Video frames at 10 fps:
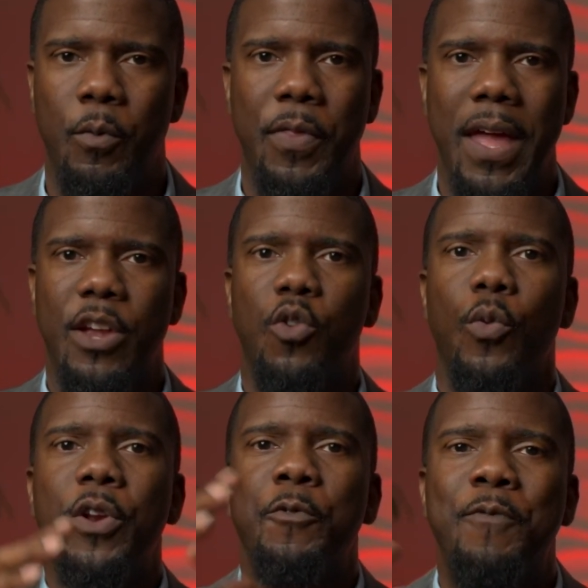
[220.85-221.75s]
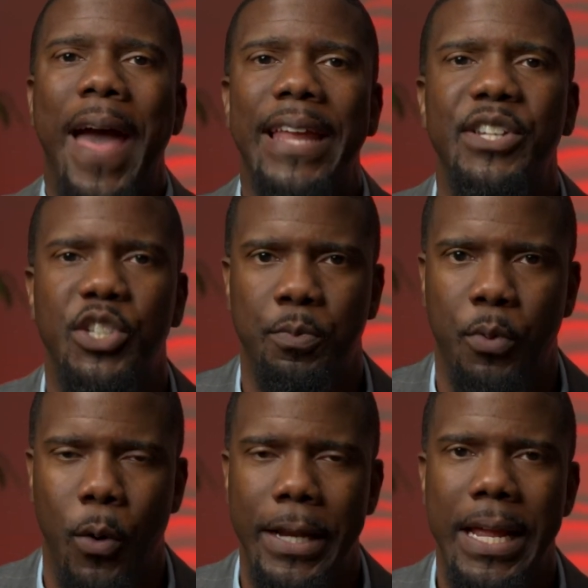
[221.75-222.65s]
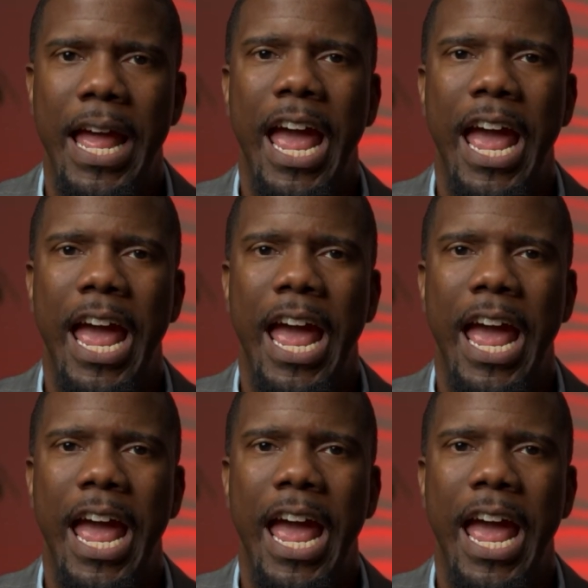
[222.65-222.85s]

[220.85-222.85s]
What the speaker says: with a greater vantage point,